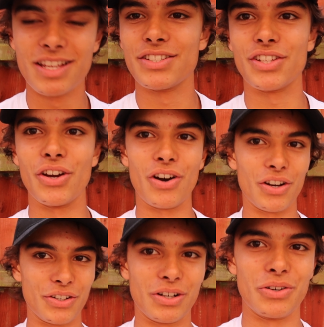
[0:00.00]

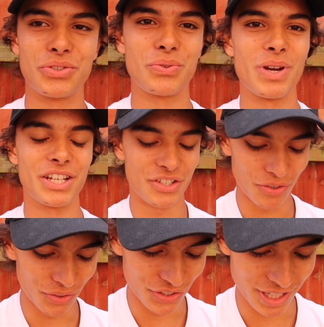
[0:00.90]
So I'll switch
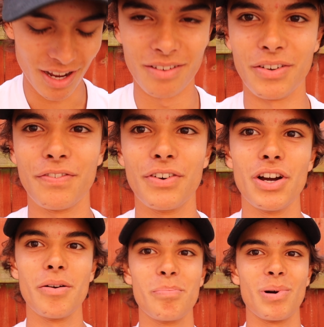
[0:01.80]
onto the other
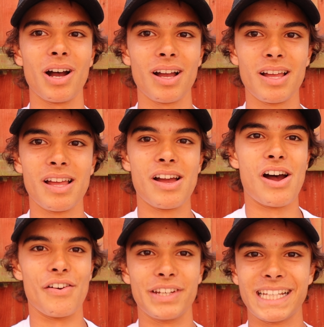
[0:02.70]
foot, but
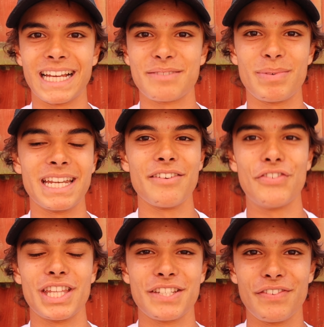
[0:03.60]
I think that's been it
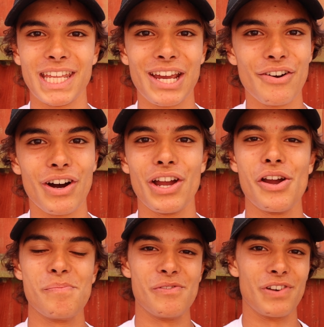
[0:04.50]
for this video. I
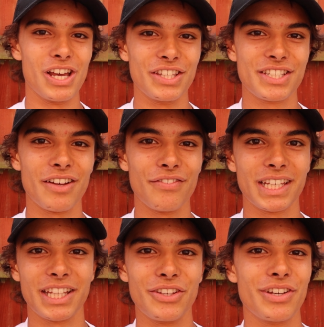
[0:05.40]
hope you've learned
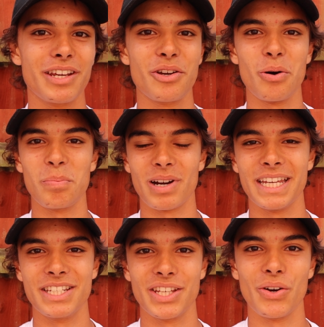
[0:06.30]
something that you can incorporate
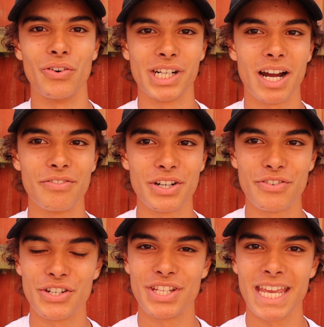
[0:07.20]
into your recovery
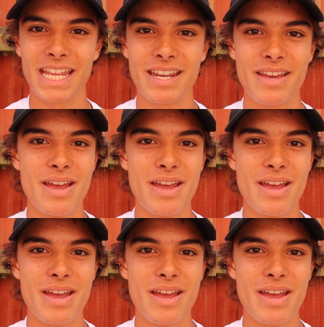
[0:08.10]
routine.